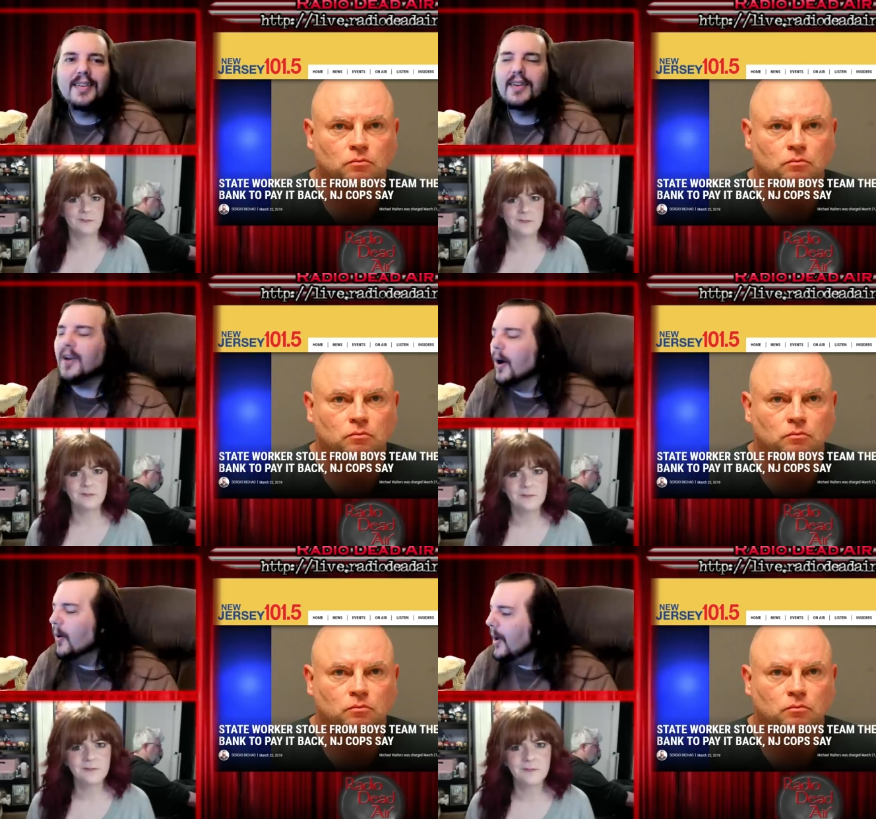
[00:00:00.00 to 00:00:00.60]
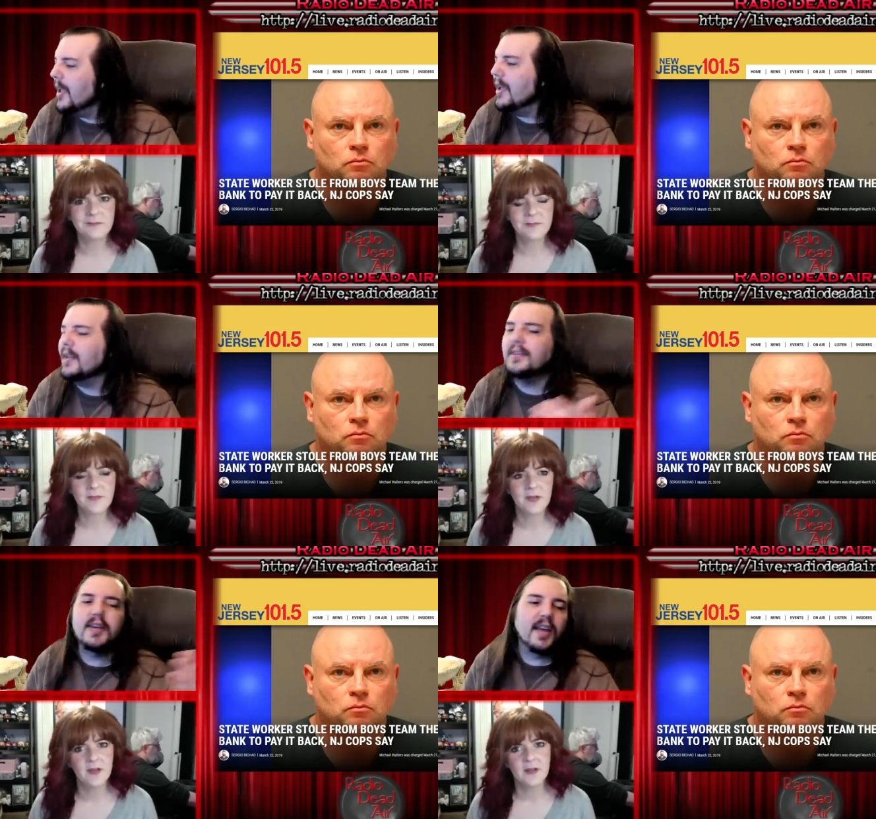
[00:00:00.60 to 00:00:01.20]
Speaker 1: You go
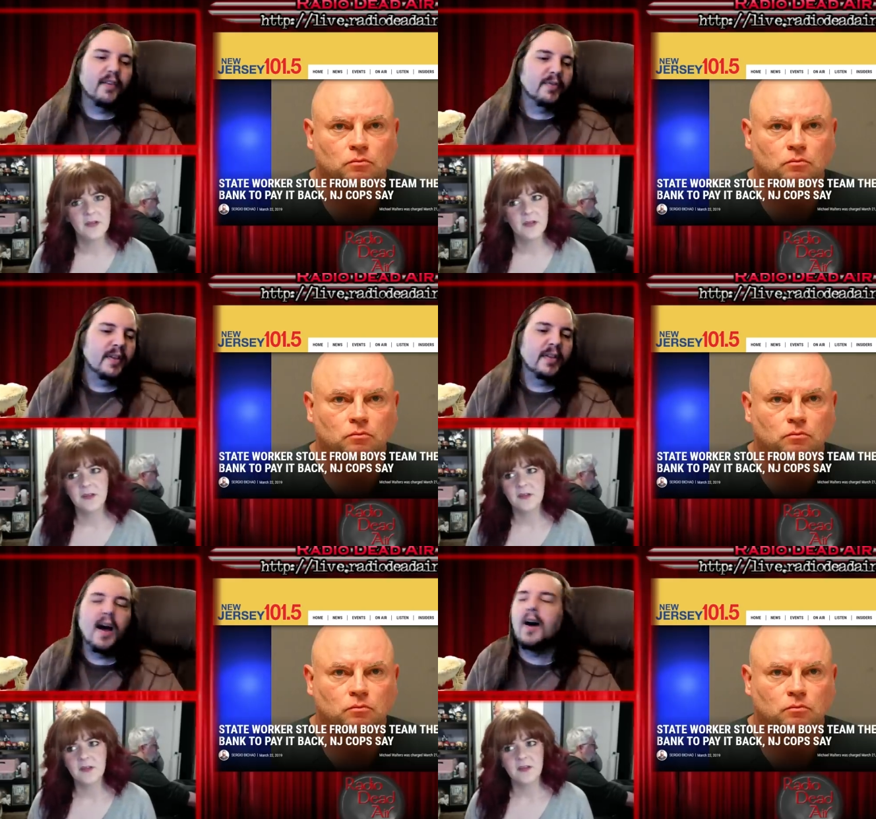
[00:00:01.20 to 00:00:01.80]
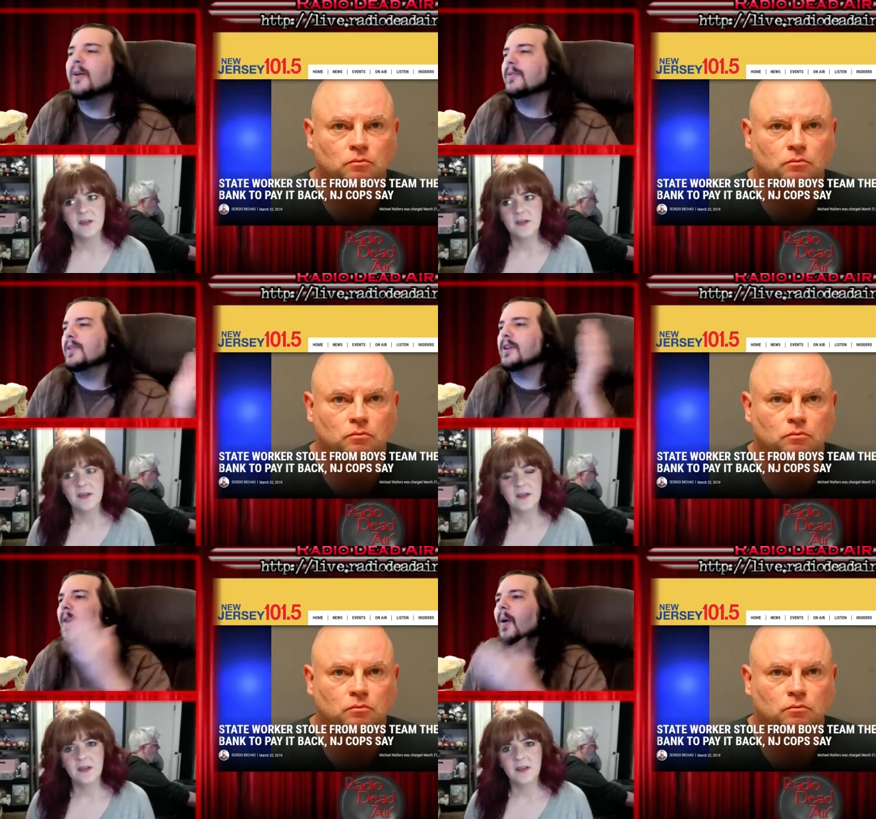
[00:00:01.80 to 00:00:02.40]
in, you give them a note,
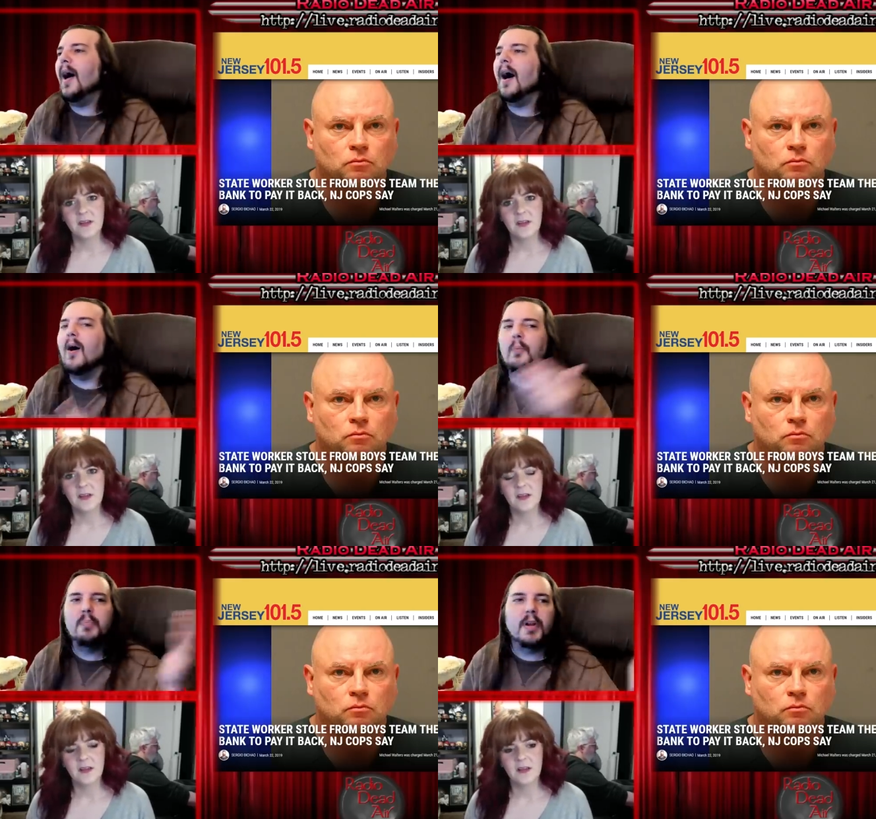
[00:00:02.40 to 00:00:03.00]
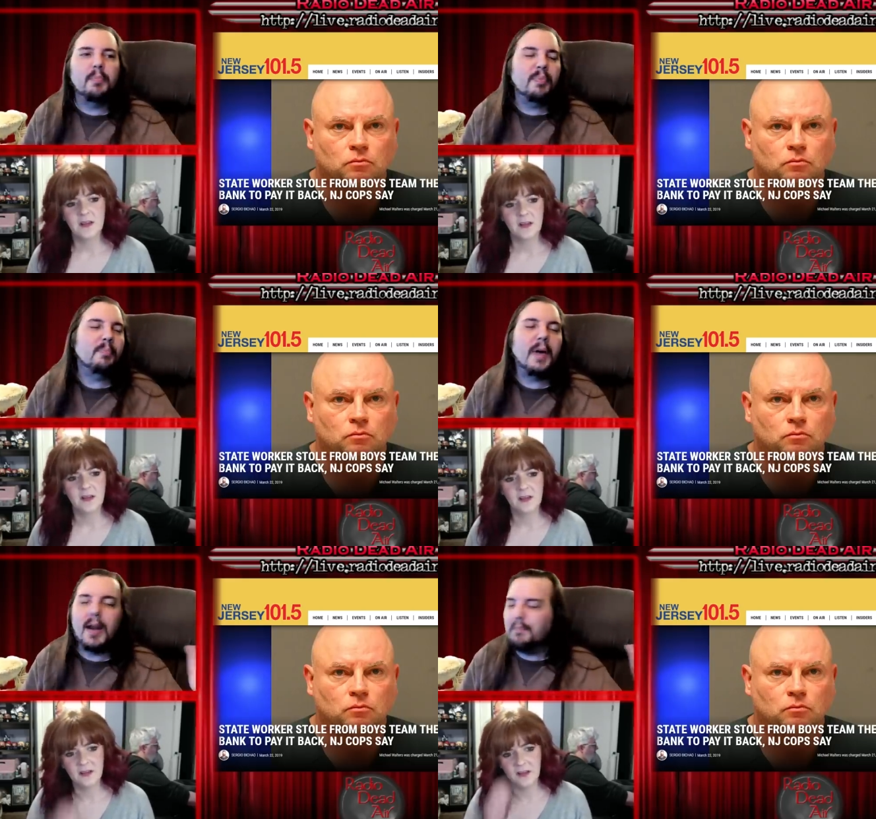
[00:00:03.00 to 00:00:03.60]
you go out, bada,
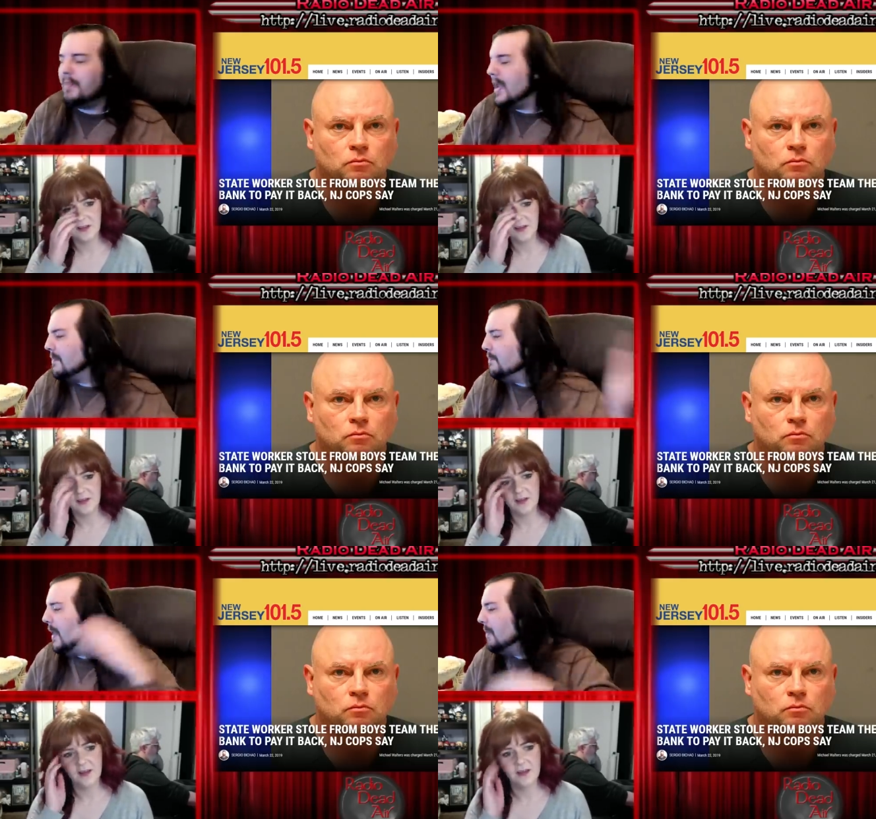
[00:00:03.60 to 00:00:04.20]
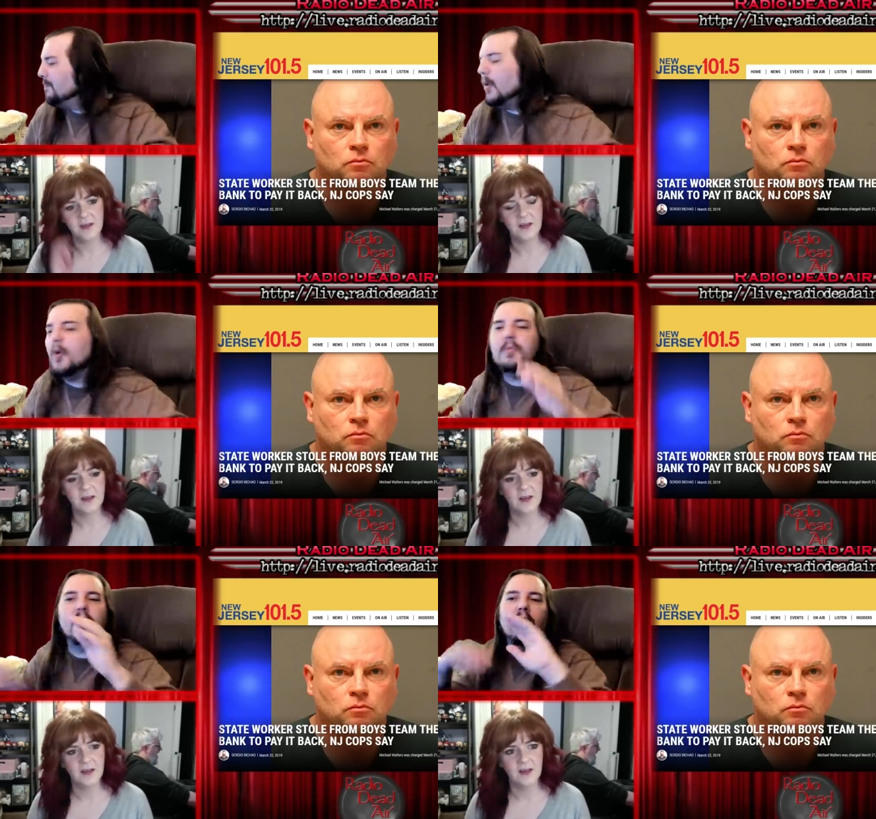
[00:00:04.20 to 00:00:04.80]
bada bing, bada
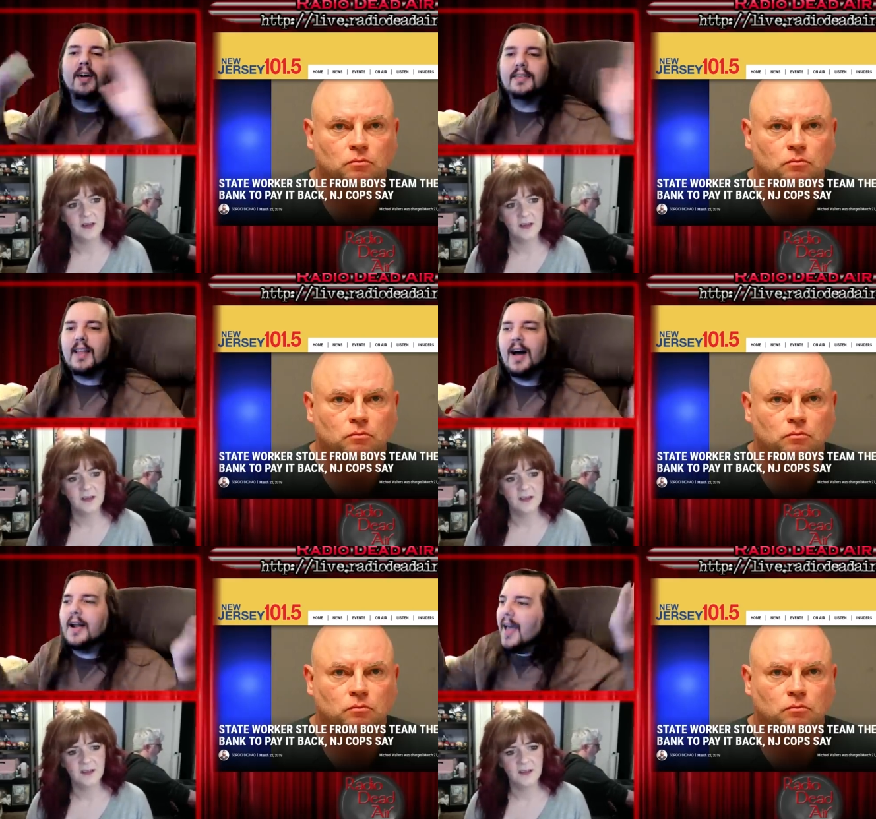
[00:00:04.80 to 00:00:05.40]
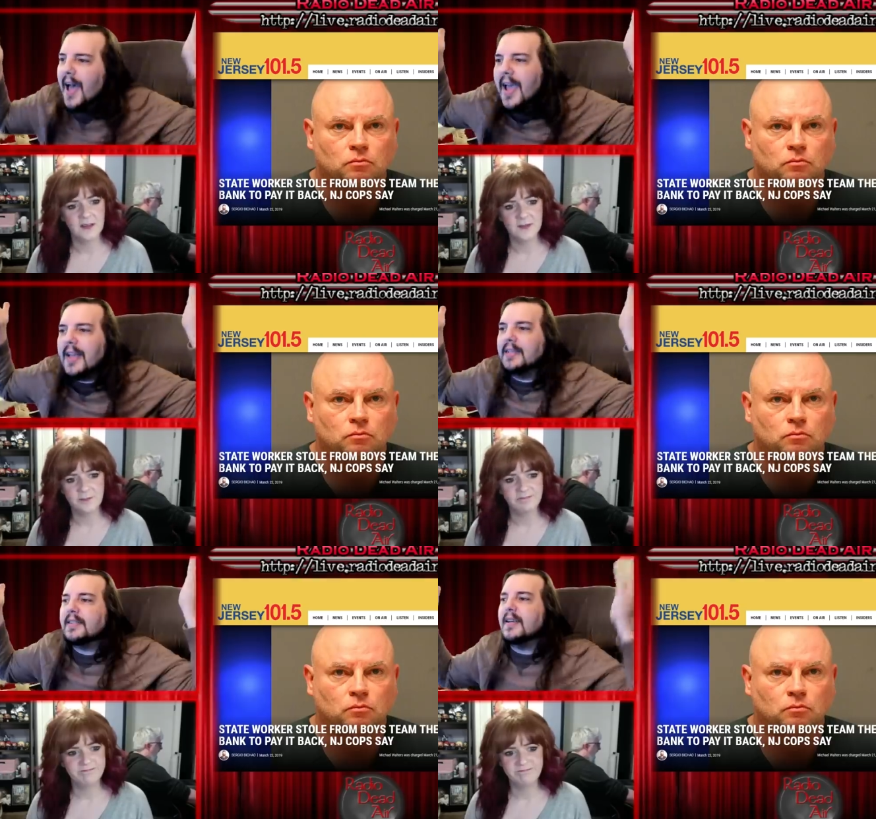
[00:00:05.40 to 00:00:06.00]
boom, you're all done.
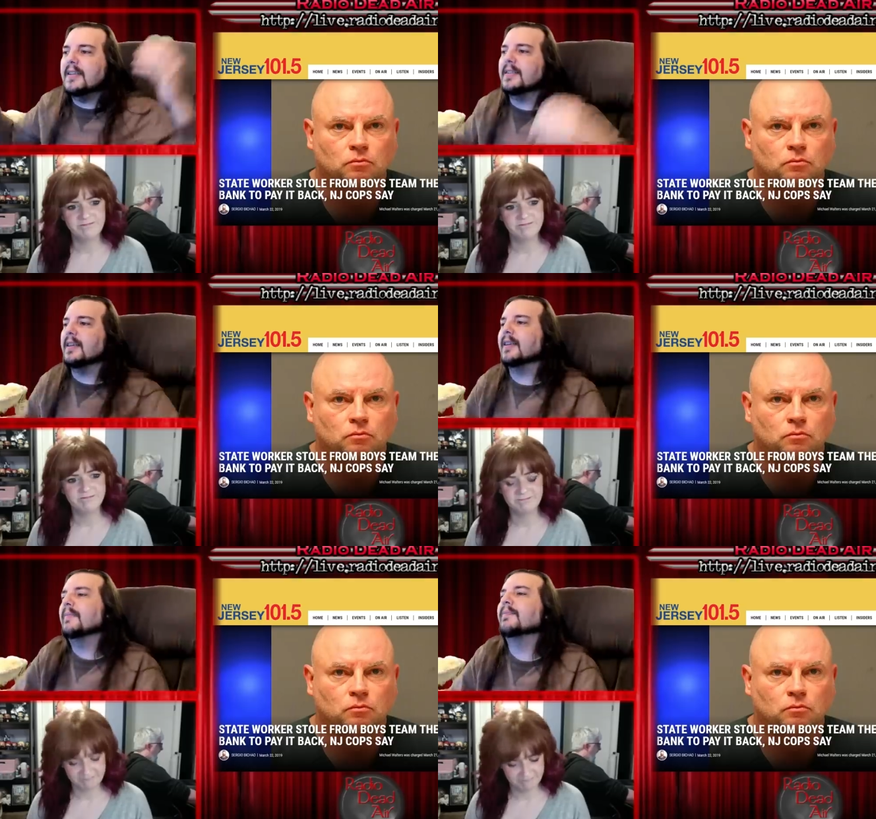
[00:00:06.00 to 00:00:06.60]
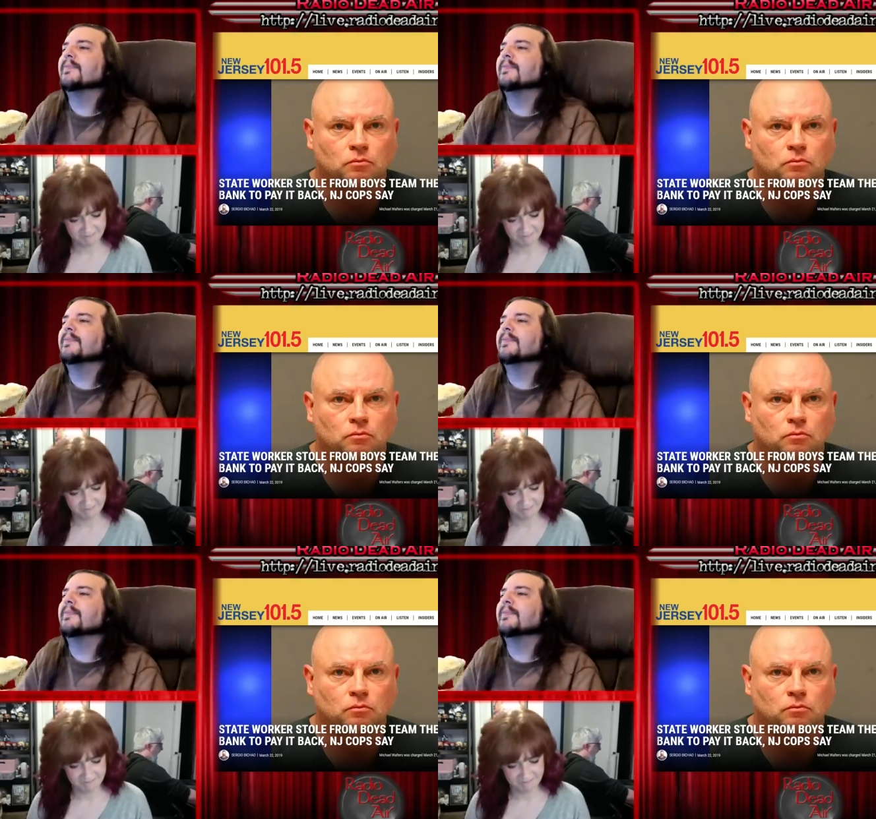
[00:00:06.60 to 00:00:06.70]
Hey, it's easy.